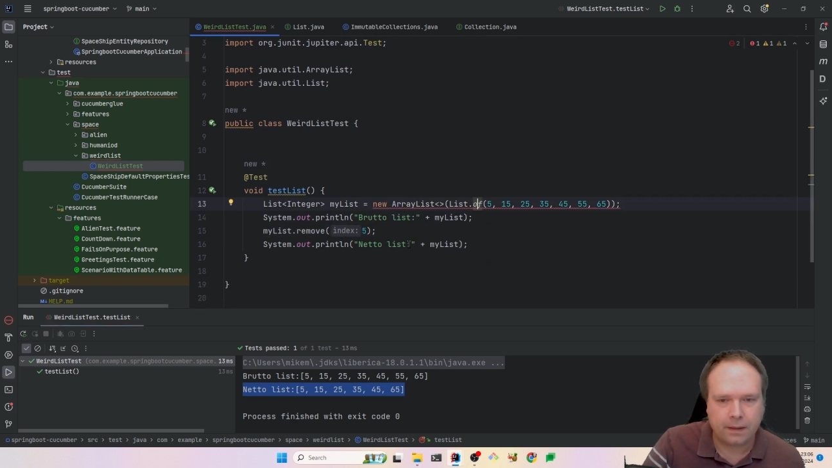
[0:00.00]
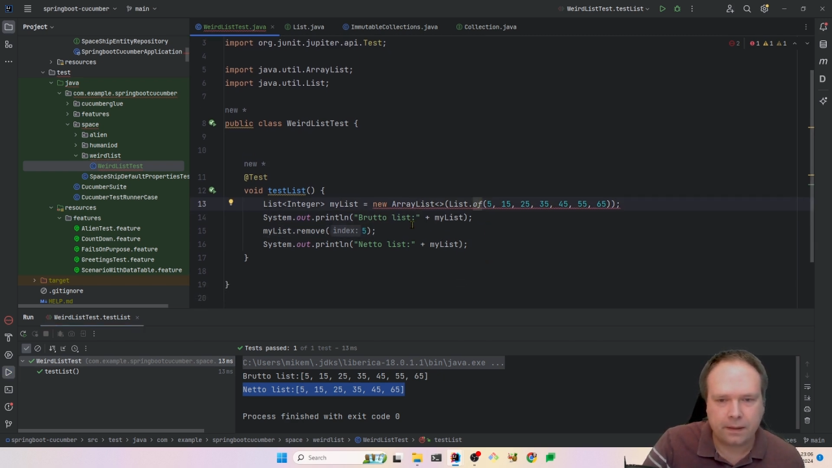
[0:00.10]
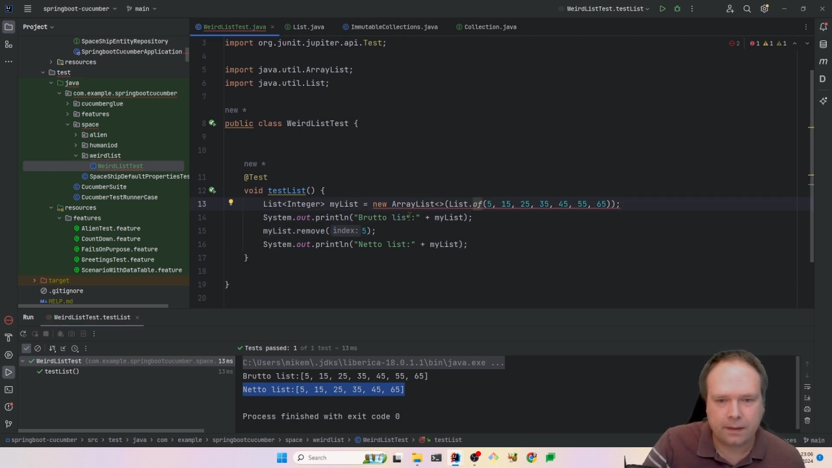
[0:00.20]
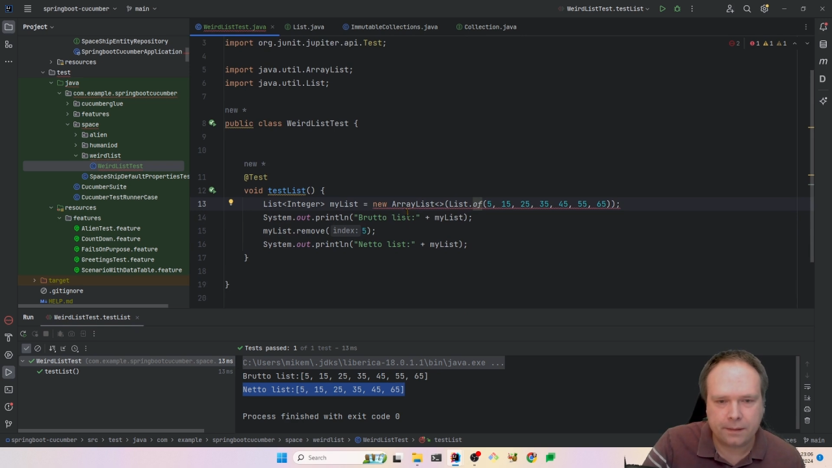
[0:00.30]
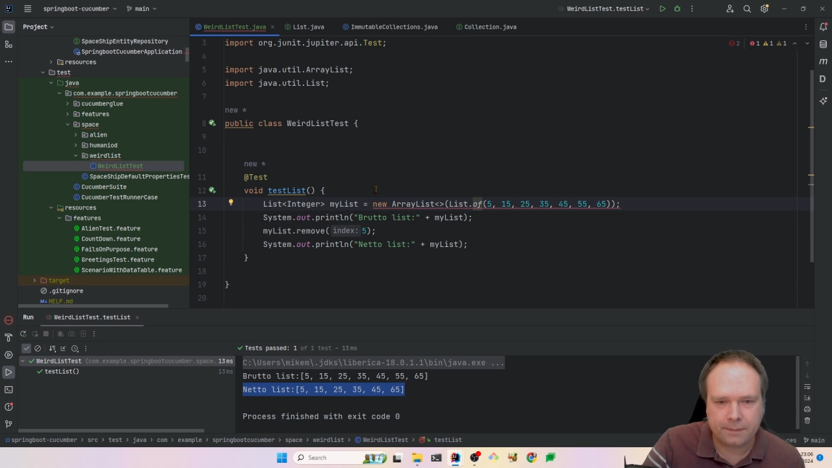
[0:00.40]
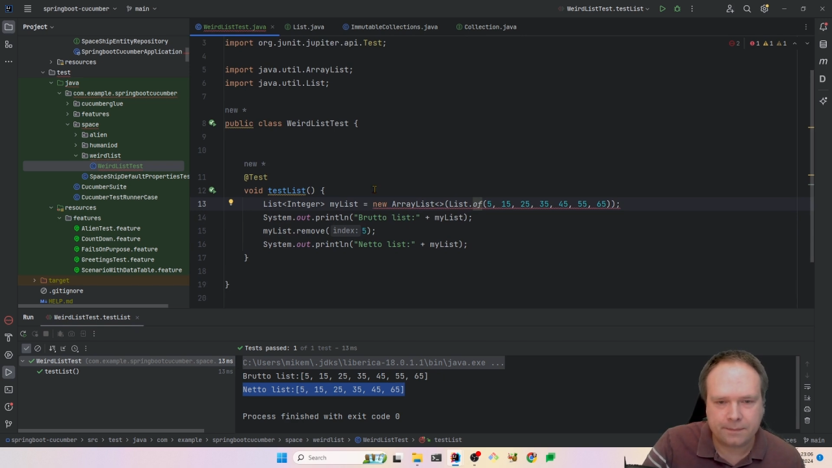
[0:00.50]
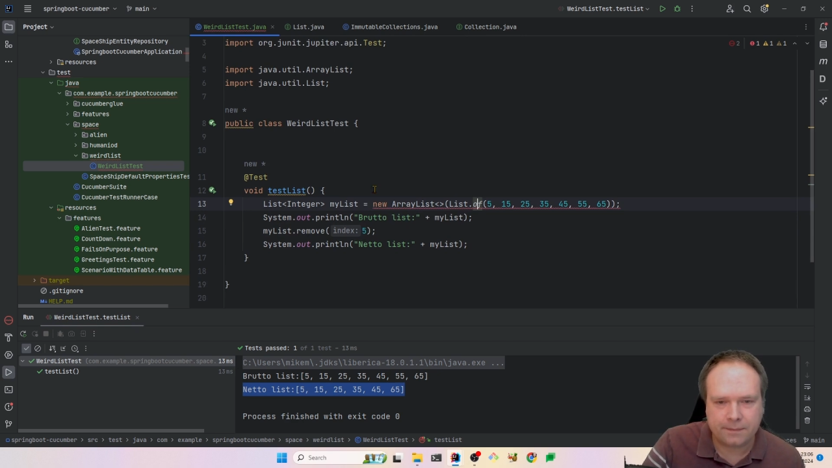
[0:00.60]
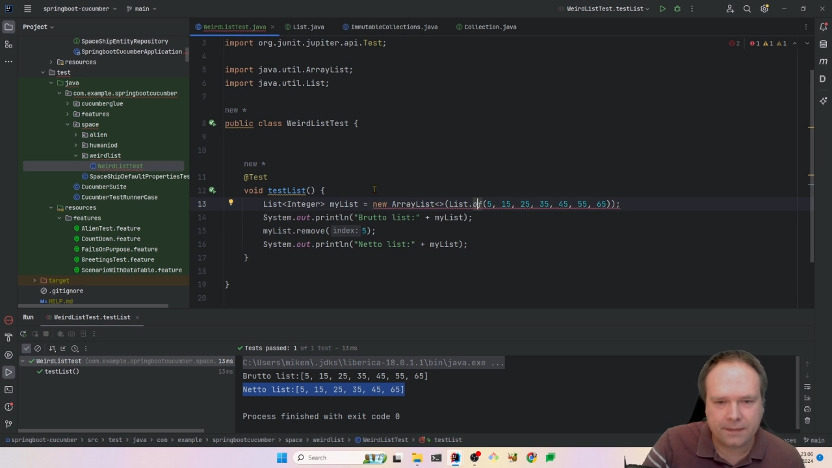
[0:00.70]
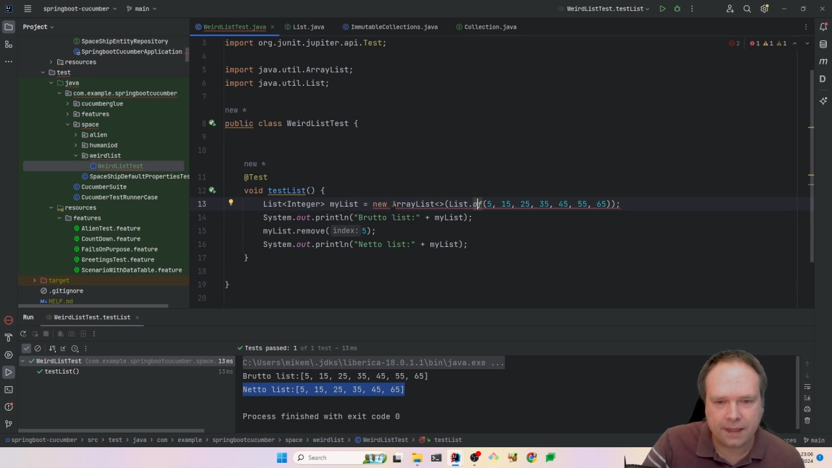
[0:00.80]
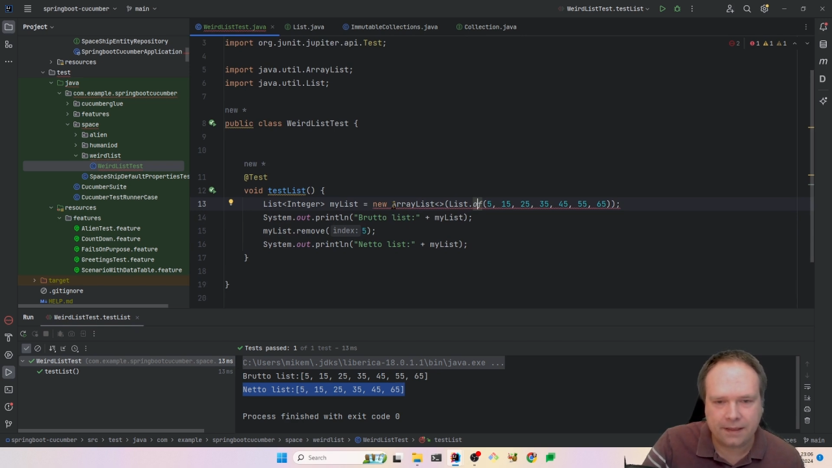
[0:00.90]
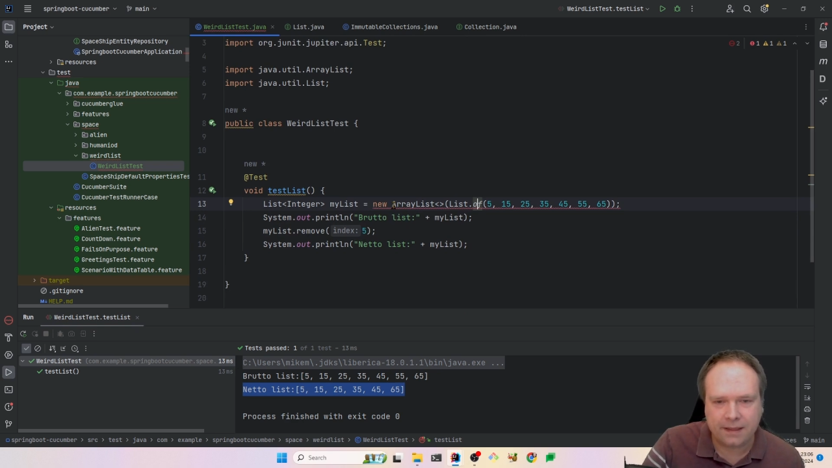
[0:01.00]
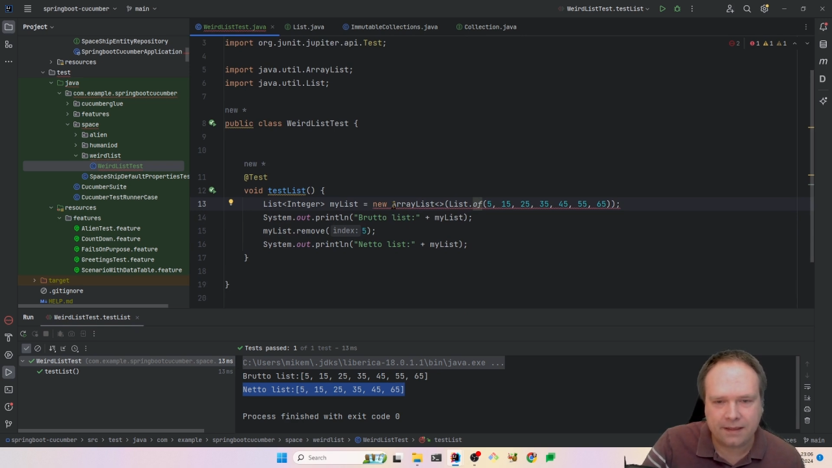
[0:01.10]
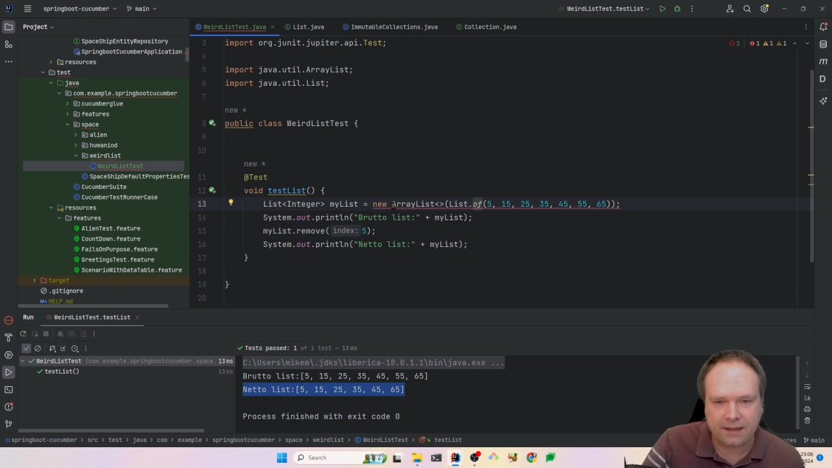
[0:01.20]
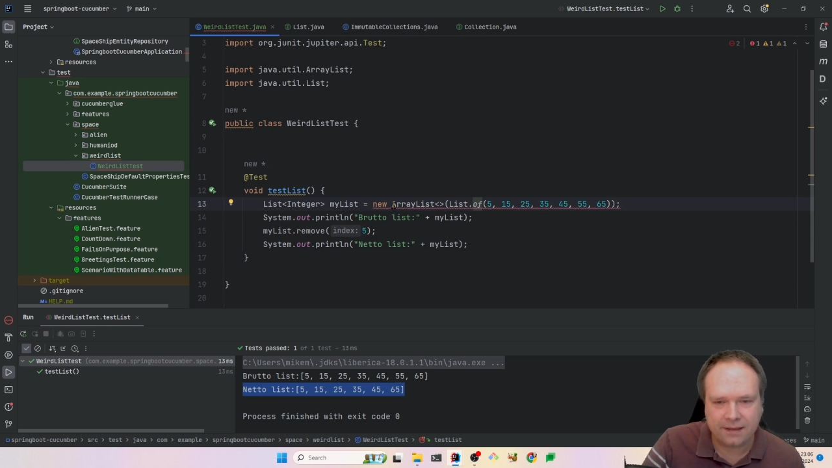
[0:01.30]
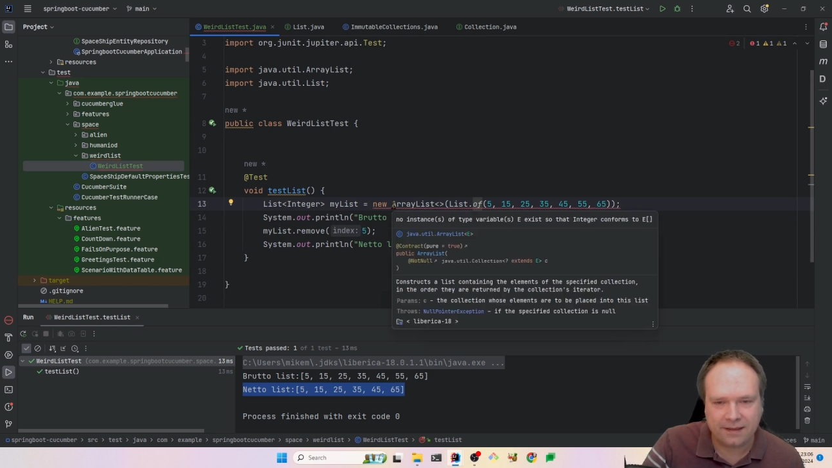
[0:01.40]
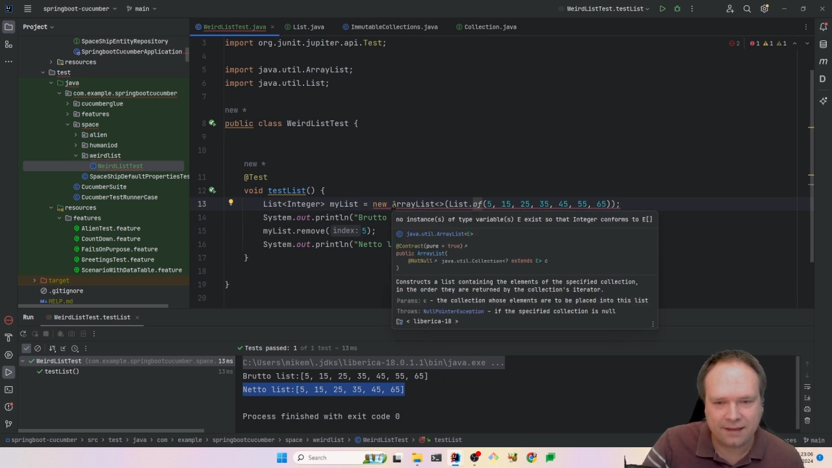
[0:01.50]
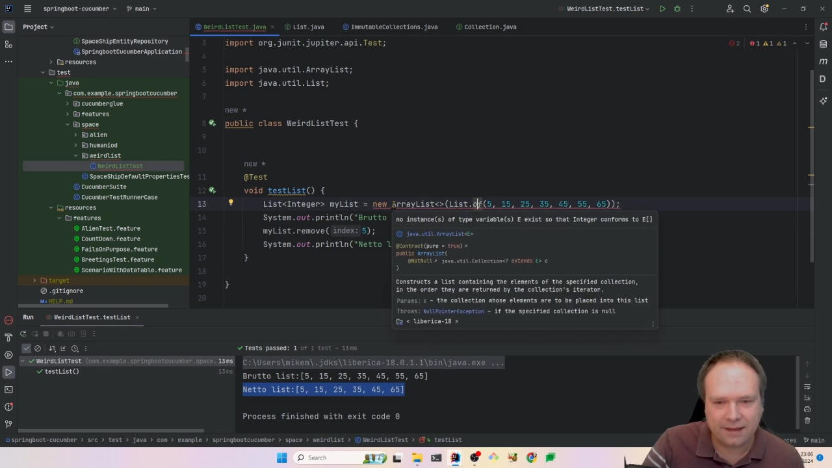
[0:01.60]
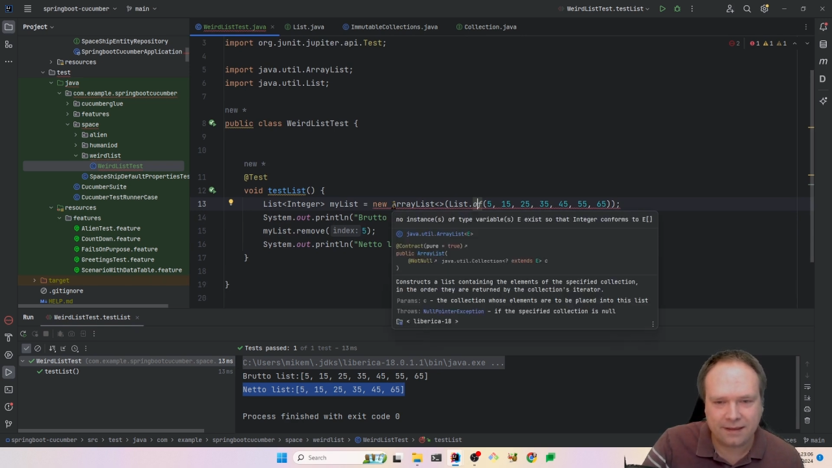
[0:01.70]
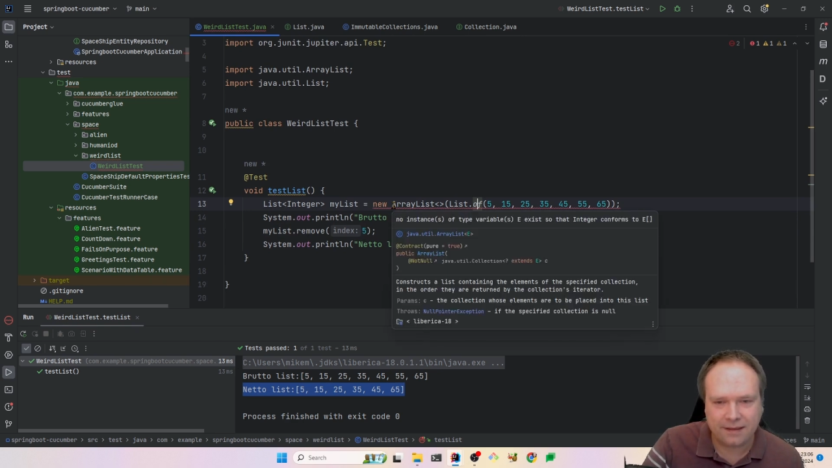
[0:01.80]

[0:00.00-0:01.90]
um, then the, the, the,